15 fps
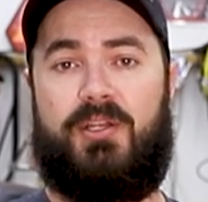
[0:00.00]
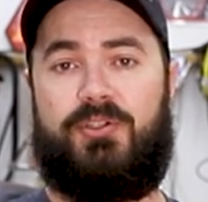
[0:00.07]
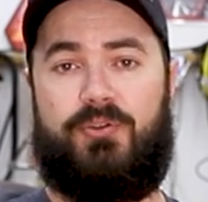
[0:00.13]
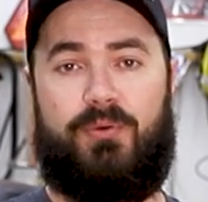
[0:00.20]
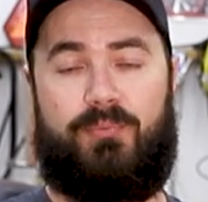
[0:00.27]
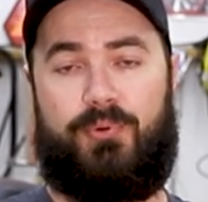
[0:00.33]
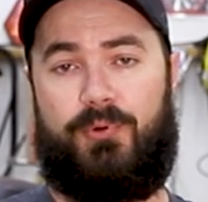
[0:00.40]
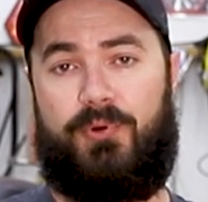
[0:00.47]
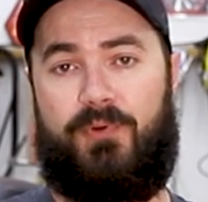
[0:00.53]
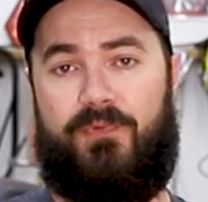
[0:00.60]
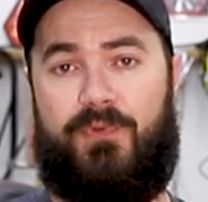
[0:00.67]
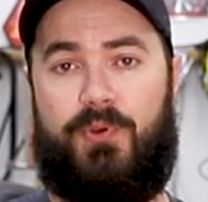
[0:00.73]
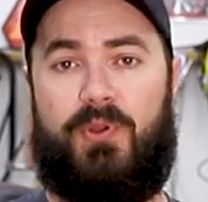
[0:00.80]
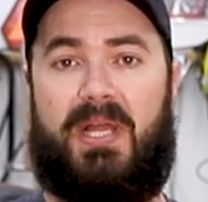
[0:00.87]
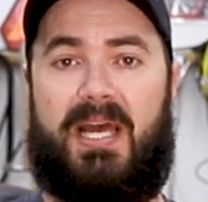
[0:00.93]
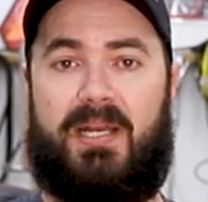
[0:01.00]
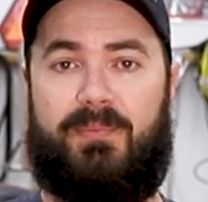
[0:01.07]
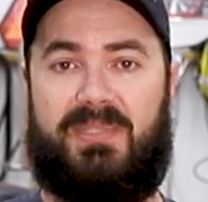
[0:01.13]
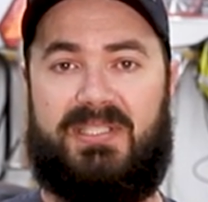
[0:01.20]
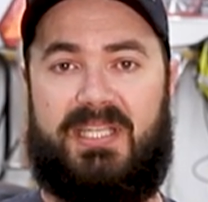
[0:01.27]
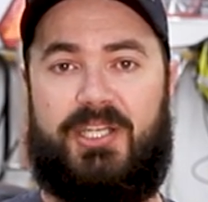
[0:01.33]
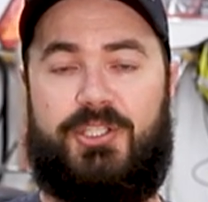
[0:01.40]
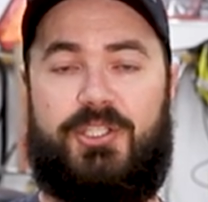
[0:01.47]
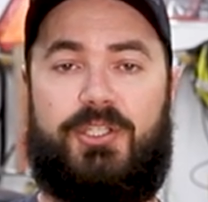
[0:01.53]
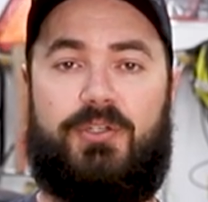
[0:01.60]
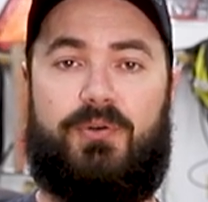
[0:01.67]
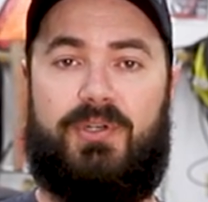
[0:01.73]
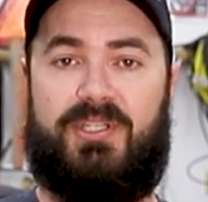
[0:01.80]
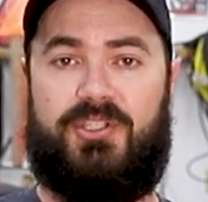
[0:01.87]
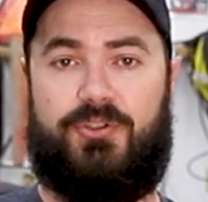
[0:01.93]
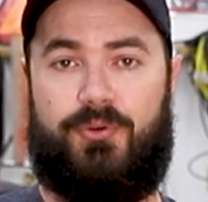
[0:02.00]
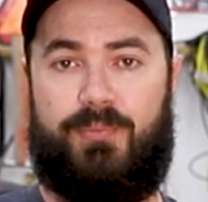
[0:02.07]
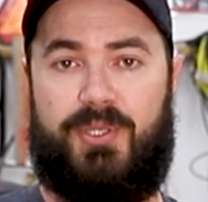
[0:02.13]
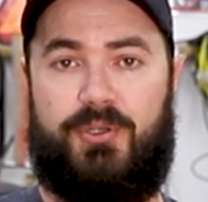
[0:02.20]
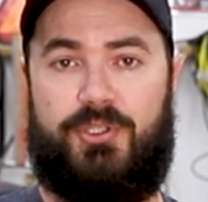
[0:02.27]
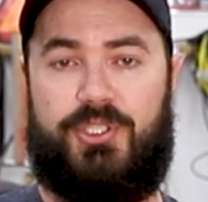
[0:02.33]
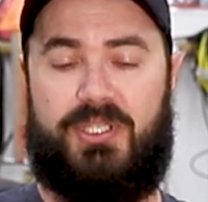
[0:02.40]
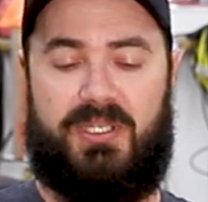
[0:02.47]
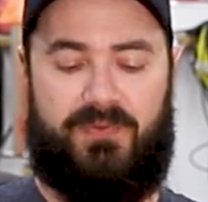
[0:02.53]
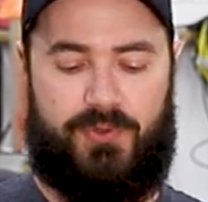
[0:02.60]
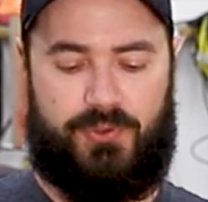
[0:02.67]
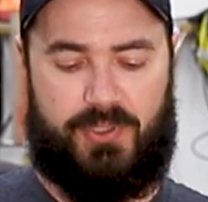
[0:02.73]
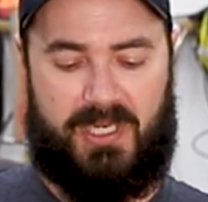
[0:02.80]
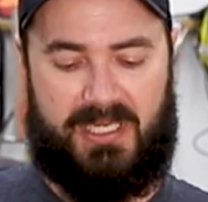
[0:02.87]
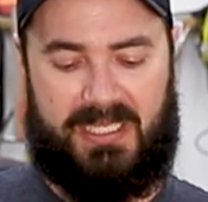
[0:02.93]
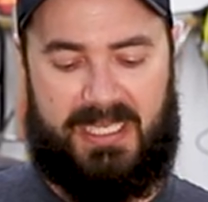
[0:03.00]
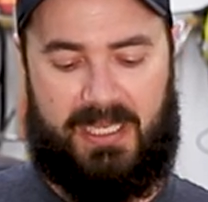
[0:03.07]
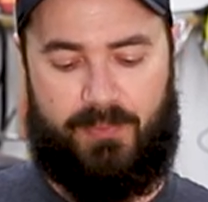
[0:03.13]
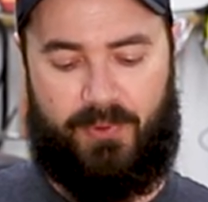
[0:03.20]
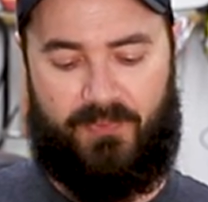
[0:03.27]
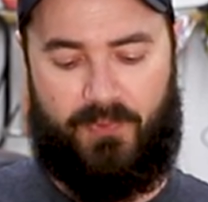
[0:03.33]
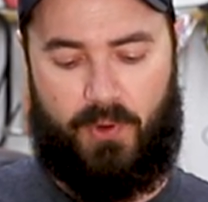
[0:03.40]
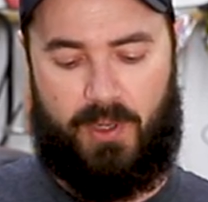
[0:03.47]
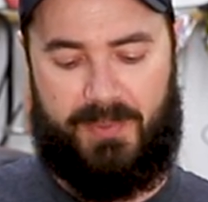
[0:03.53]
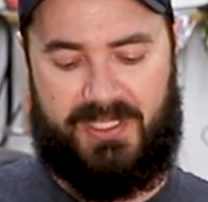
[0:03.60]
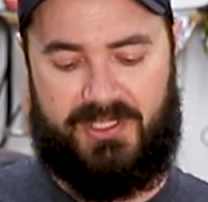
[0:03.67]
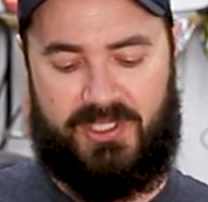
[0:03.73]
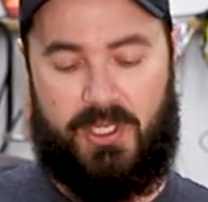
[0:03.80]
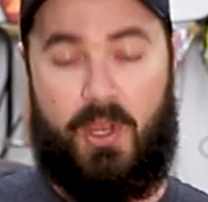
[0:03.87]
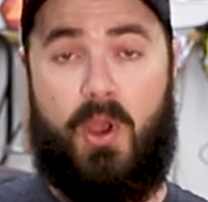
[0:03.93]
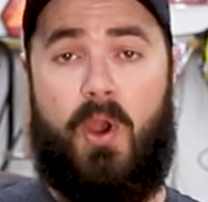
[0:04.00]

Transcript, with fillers: to improve fuel atomization or distribution if you're trying to gain performance,